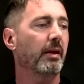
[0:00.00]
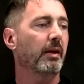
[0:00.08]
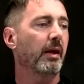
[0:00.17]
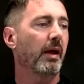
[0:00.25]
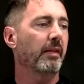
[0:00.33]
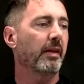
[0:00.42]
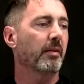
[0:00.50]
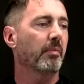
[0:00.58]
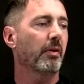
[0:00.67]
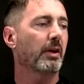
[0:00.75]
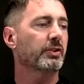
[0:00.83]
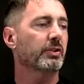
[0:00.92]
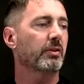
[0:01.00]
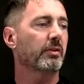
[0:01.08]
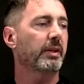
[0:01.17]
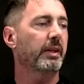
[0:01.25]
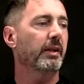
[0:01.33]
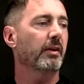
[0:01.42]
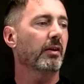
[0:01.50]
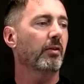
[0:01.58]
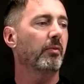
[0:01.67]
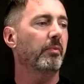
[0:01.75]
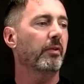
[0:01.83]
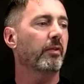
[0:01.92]
And then the pressure here
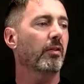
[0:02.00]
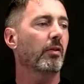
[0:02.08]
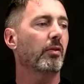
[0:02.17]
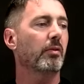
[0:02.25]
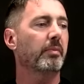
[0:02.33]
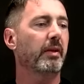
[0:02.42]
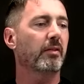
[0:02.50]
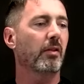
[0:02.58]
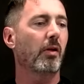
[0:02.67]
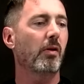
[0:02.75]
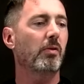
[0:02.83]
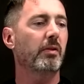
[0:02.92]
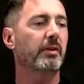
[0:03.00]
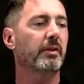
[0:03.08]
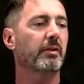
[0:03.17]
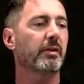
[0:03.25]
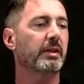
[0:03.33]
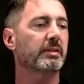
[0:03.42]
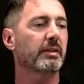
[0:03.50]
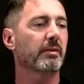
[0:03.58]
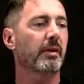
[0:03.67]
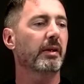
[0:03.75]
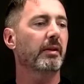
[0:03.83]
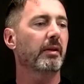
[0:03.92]
would be slowly decreasing,
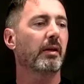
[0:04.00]
right?